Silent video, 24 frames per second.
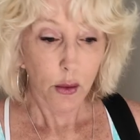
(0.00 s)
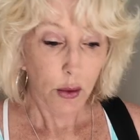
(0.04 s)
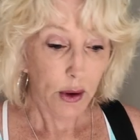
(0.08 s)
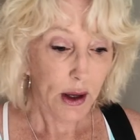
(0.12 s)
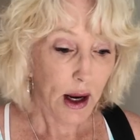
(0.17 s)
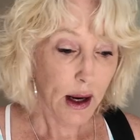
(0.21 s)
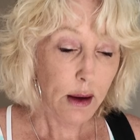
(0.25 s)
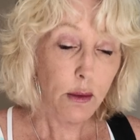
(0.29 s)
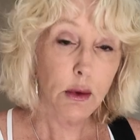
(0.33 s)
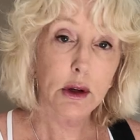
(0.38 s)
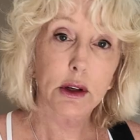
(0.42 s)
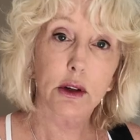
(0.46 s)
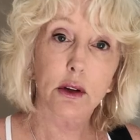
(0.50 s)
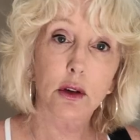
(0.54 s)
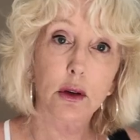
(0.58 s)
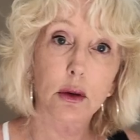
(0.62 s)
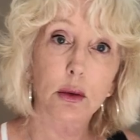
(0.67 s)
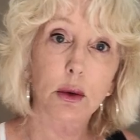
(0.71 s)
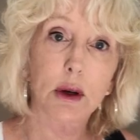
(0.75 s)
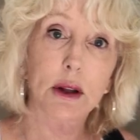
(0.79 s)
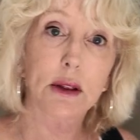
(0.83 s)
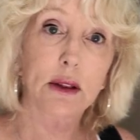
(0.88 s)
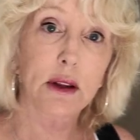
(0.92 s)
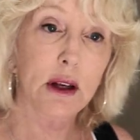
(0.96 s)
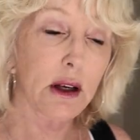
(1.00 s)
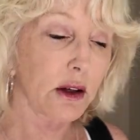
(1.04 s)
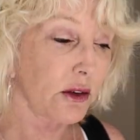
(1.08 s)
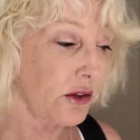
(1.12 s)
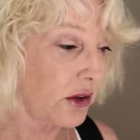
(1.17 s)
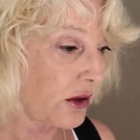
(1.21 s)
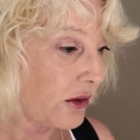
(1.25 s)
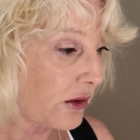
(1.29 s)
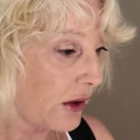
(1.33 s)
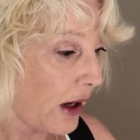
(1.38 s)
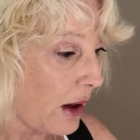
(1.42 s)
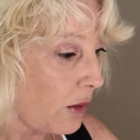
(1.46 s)
What I would do with
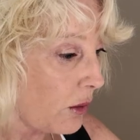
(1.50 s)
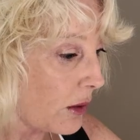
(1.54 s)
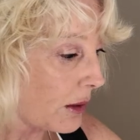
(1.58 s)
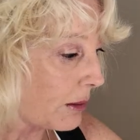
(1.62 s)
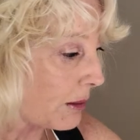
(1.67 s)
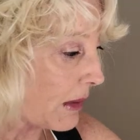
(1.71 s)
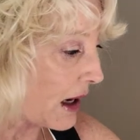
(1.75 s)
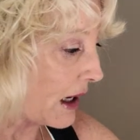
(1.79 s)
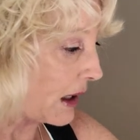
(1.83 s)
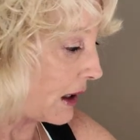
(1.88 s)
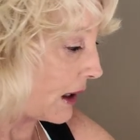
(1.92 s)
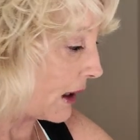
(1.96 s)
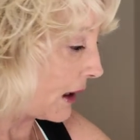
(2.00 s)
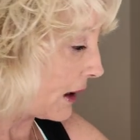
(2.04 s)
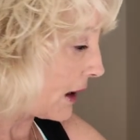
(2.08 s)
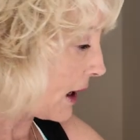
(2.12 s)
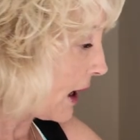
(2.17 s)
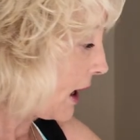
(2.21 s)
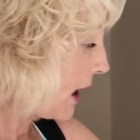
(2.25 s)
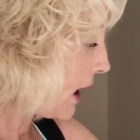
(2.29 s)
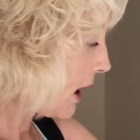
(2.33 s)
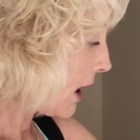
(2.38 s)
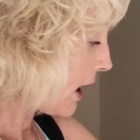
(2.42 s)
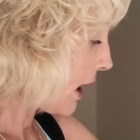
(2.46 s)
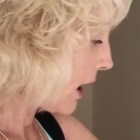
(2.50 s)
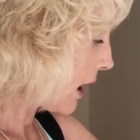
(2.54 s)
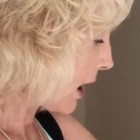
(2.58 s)
this is I would make it